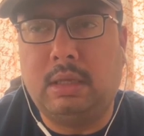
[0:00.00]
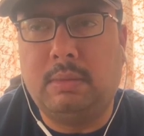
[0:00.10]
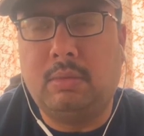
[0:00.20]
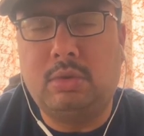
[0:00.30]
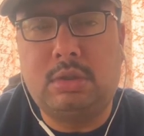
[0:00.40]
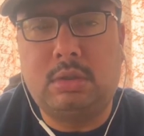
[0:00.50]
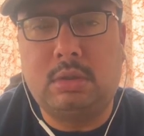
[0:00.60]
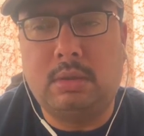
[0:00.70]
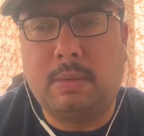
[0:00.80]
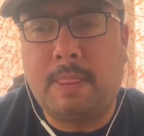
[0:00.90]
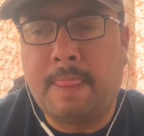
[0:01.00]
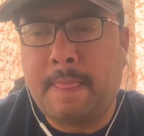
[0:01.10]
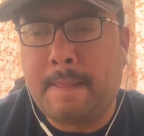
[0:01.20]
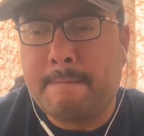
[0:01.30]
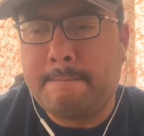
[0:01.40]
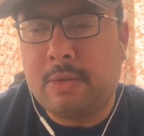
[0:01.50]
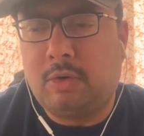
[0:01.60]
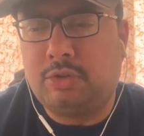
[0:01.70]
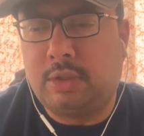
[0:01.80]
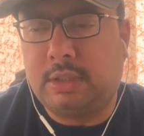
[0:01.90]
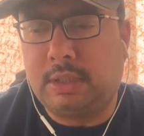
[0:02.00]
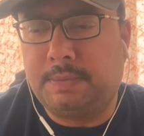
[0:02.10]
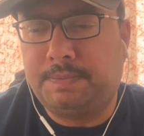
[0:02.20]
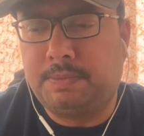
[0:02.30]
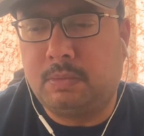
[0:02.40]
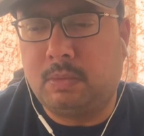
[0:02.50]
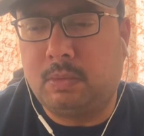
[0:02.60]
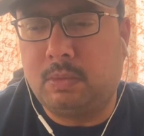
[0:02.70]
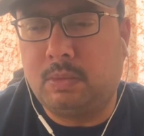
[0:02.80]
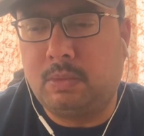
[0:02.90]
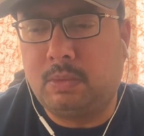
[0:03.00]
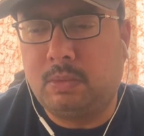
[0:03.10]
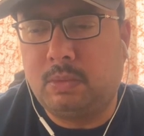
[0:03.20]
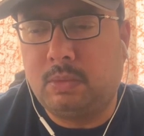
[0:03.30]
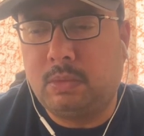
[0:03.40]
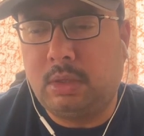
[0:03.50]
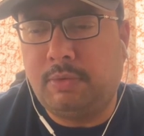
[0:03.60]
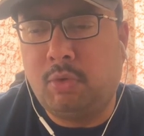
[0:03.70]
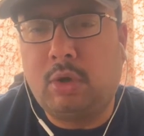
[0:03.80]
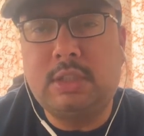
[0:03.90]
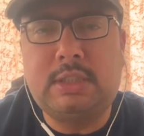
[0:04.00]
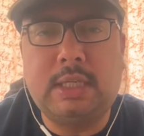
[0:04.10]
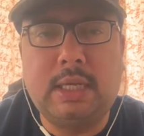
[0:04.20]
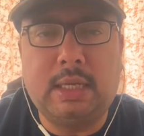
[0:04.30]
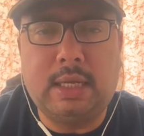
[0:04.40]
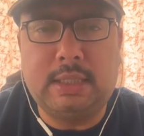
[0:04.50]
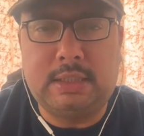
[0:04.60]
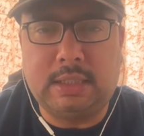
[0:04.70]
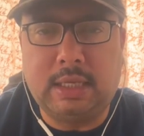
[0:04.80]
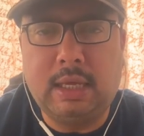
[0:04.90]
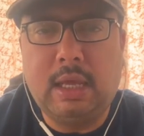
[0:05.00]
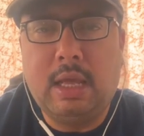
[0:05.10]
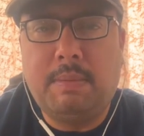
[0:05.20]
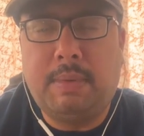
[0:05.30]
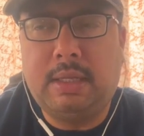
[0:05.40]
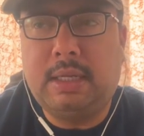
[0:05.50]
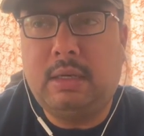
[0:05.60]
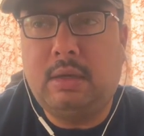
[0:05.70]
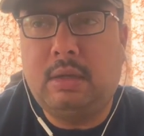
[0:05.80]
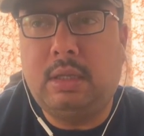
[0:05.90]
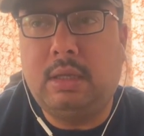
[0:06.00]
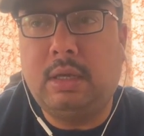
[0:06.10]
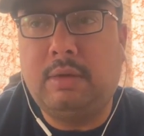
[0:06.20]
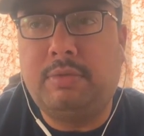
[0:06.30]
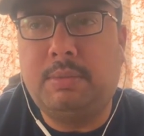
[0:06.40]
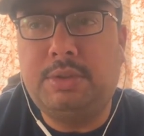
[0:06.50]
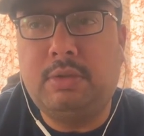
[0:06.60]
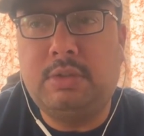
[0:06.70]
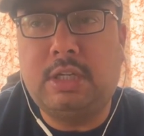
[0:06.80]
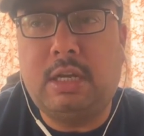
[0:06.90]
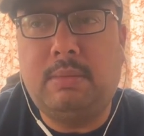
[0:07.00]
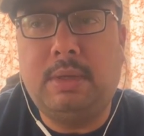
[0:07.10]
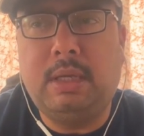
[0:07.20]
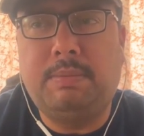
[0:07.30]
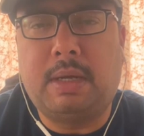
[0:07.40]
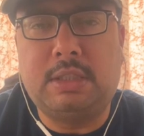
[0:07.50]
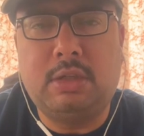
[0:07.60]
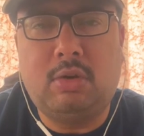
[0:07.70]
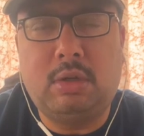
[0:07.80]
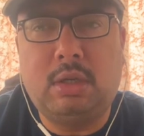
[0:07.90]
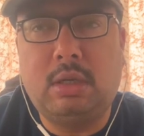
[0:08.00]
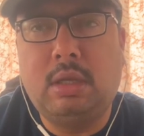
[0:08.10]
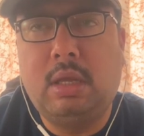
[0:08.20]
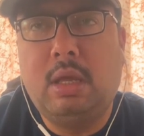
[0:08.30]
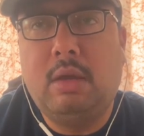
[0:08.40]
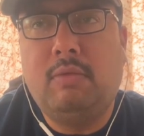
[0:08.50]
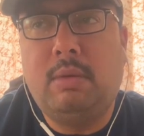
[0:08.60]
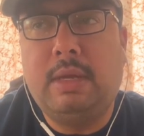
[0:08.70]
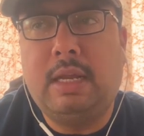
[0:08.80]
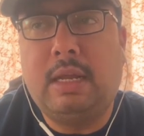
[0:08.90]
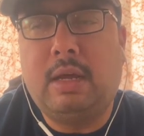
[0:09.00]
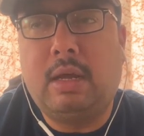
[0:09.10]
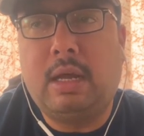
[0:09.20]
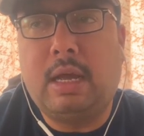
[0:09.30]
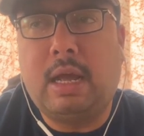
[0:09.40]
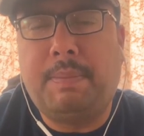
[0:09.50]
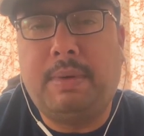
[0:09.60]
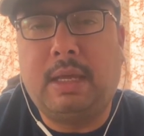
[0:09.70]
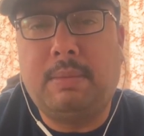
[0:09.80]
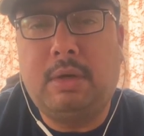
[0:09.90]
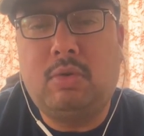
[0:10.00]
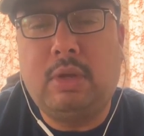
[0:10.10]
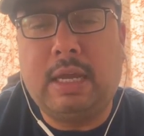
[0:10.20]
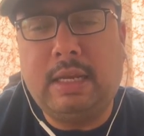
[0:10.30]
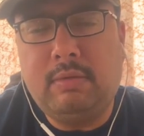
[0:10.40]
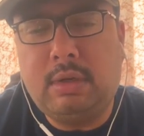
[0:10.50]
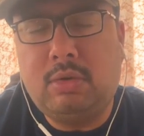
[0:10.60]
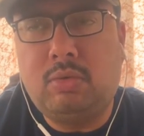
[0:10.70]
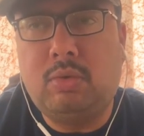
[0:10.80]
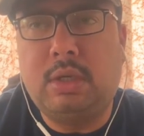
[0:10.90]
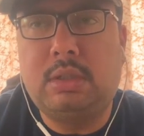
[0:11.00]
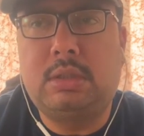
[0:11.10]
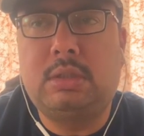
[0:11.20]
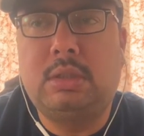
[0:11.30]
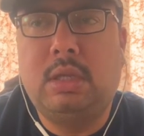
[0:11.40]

most what should I say, the focused area is TA, but then the information which I will be passing on here will be applicable to anyone who is